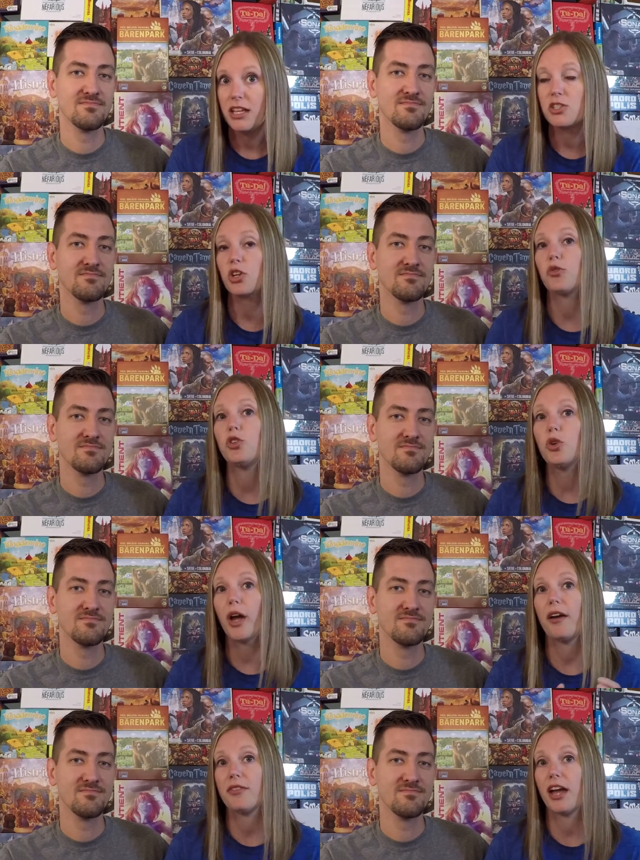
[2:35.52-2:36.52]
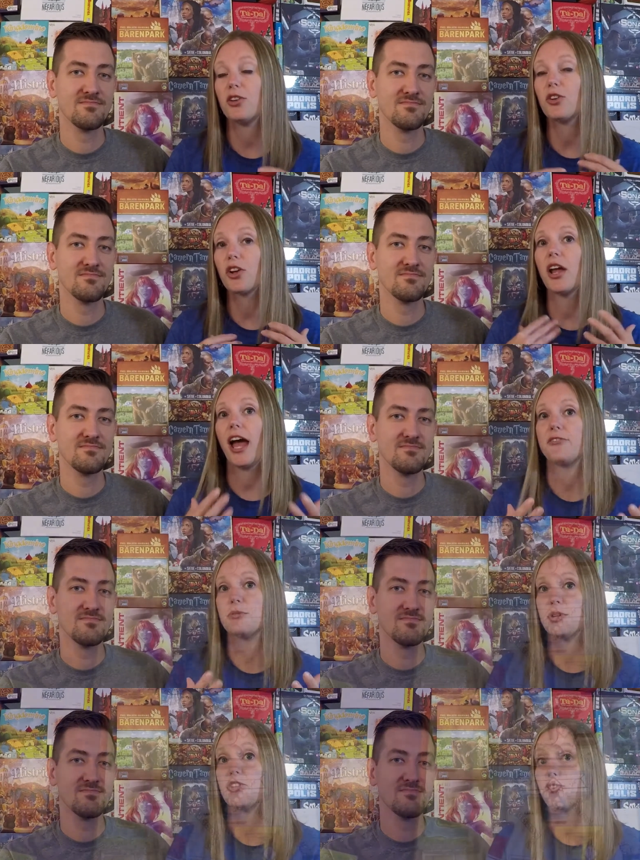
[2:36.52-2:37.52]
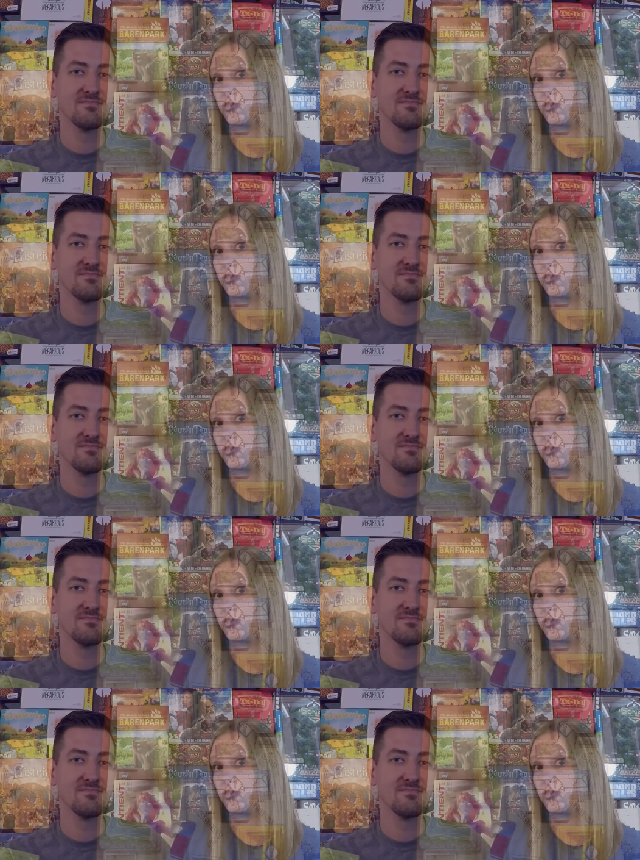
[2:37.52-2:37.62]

Speaker 1: So if you have that, you're going to have to be the